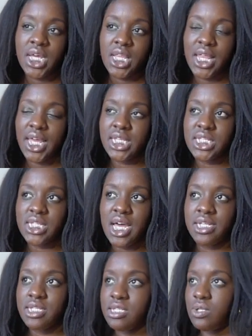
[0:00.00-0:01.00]
Like, it's
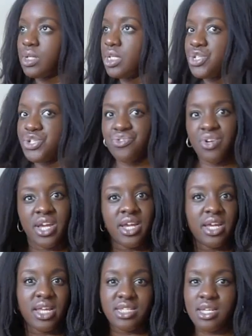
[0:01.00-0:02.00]
not a silky
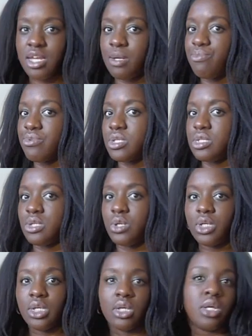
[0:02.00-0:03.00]
straight, it's not a
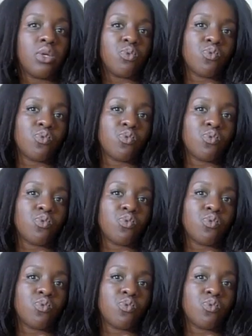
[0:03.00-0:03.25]
Brazilian,